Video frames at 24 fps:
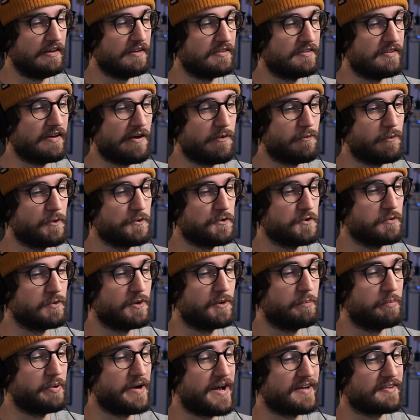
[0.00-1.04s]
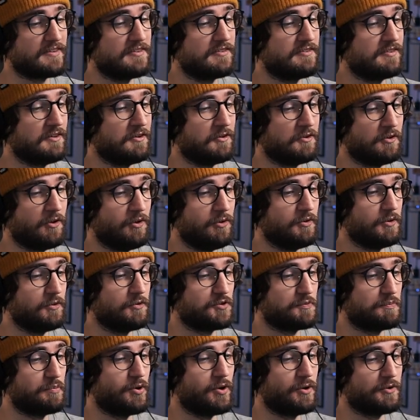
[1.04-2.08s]
Is that what you were practicing on all those
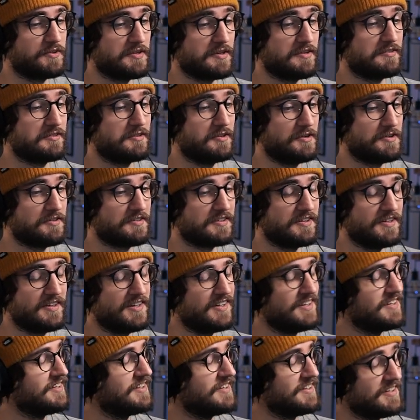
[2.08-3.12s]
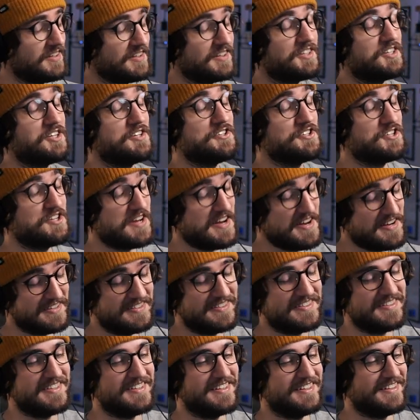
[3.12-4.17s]
protesters?
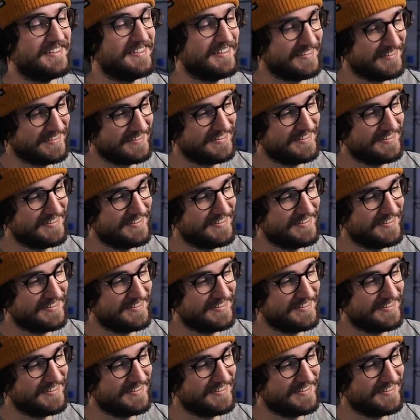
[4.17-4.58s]
Jesus.